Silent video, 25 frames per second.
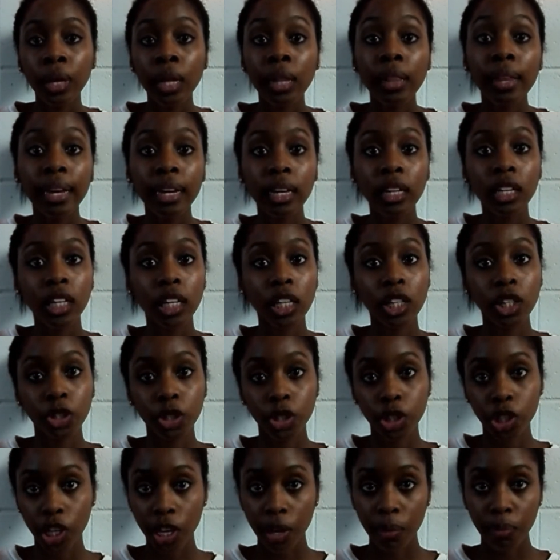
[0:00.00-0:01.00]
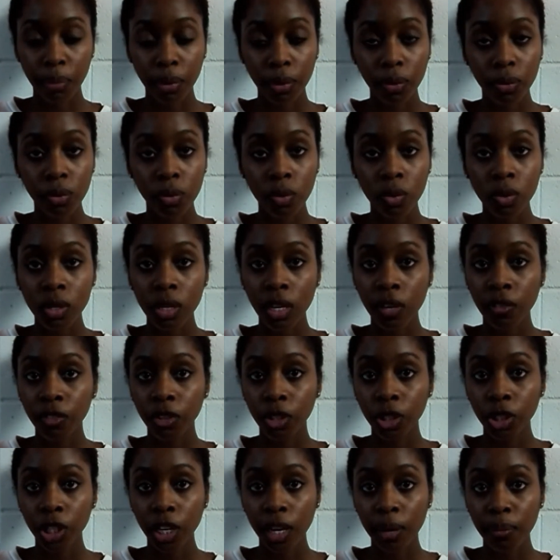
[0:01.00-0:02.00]
like in your shampoos, if
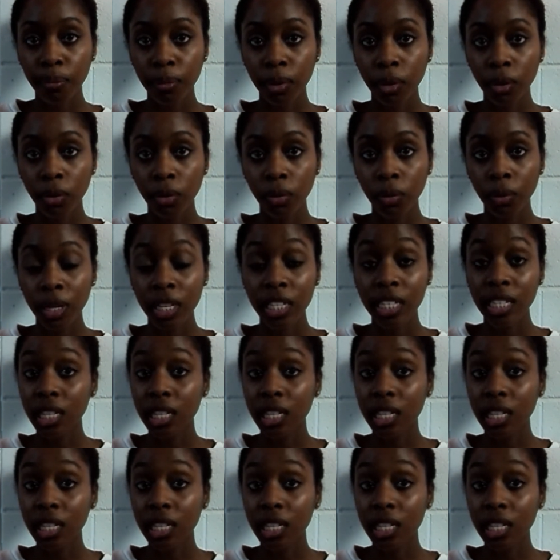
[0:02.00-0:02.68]
your shampoo is